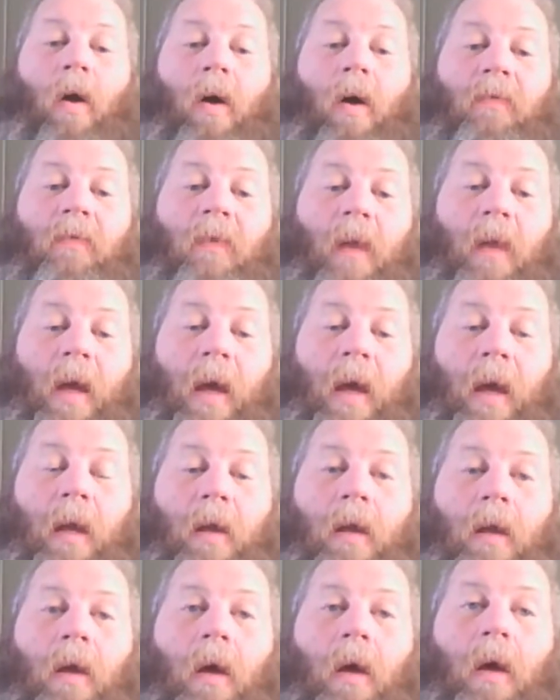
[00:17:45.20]

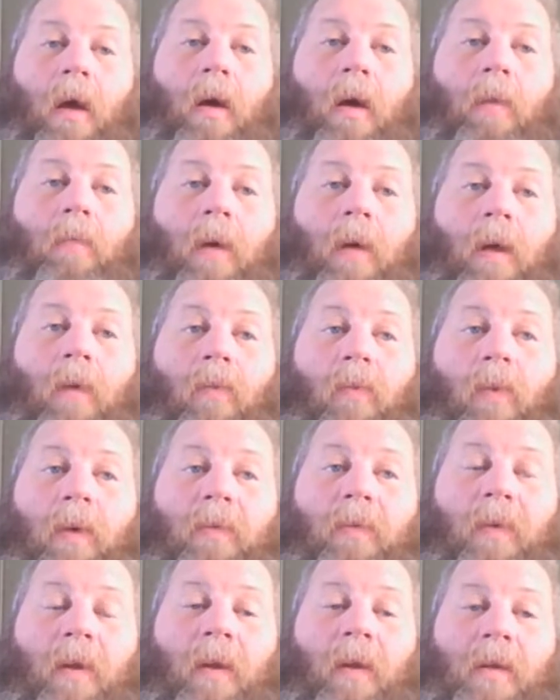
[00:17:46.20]
land, but
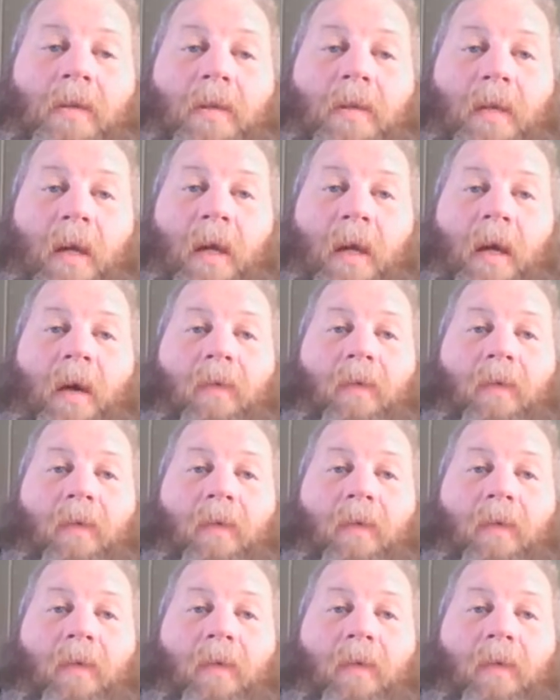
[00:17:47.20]
within the city,